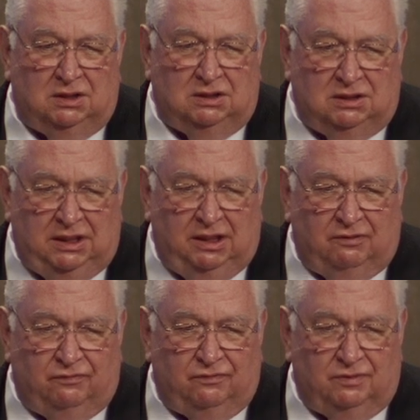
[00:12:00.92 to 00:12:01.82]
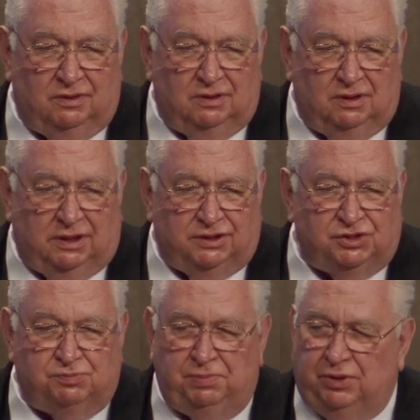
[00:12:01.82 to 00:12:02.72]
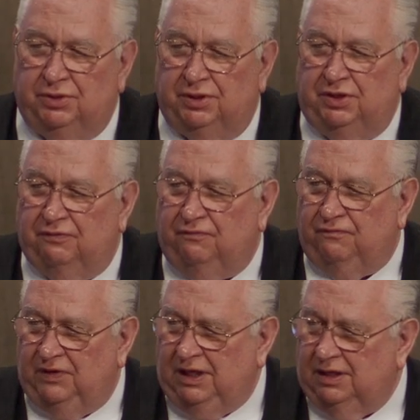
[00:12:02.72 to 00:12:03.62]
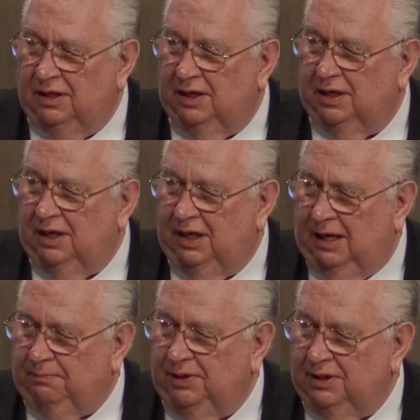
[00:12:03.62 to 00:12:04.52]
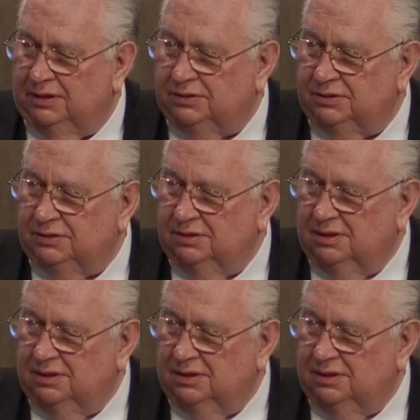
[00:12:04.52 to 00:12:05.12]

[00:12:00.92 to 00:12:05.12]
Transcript: to live in a spirit of defeat and unhappiness?